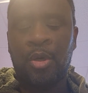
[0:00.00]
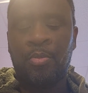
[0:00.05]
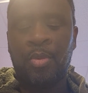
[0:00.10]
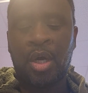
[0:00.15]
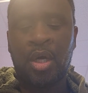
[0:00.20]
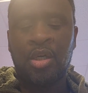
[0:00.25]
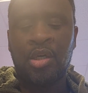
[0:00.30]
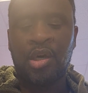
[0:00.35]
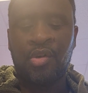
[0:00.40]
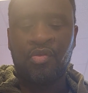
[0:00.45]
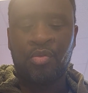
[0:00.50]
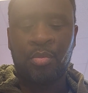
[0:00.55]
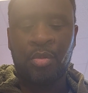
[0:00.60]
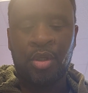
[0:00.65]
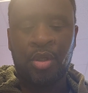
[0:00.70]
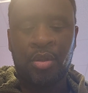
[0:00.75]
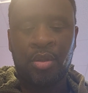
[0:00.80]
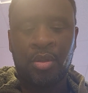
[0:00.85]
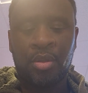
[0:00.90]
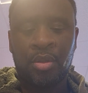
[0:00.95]
out by
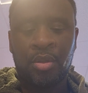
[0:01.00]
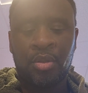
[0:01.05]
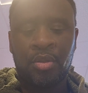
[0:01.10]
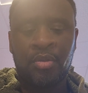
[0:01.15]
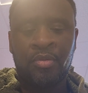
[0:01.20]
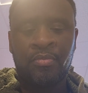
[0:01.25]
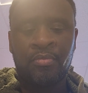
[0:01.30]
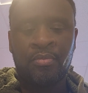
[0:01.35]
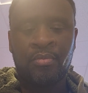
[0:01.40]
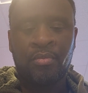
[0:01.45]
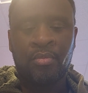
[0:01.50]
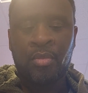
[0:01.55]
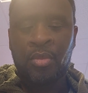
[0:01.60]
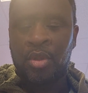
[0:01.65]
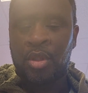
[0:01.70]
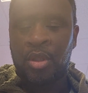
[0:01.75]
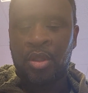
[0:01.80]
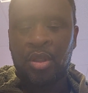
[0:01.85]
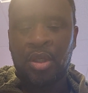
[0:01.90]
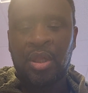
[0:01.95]
governments.
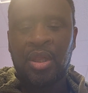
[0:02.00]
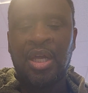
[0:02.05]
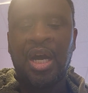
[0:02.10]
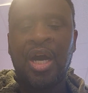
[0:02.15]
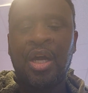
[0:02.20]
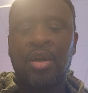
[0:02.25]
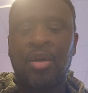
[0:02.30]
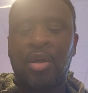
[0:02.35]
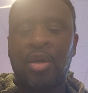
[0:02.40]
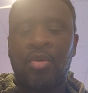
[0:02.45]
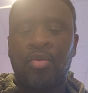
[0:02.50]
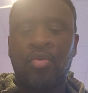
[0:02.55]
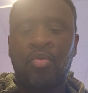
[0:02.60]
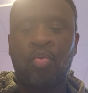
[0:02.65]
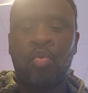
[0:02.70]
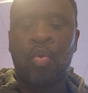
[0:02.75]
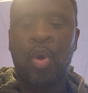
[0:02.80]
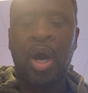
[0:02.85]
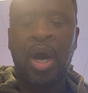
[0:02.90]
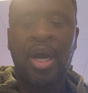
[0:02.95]
There's a lot of, and
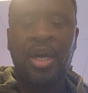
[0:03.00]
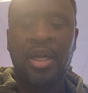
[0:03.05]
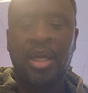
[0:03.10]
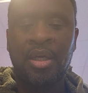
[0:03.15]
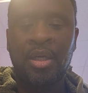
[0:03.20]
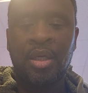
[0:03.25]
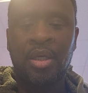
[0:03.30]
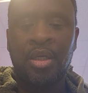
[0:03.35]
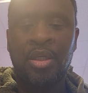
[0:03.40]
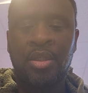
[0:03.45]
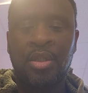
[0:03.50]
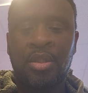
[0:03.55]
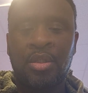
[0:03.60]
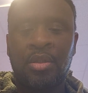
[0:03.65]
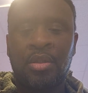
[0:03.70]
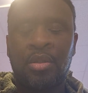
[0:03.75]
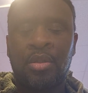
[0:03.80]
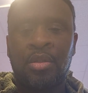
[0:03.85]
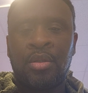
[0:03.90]
why that is,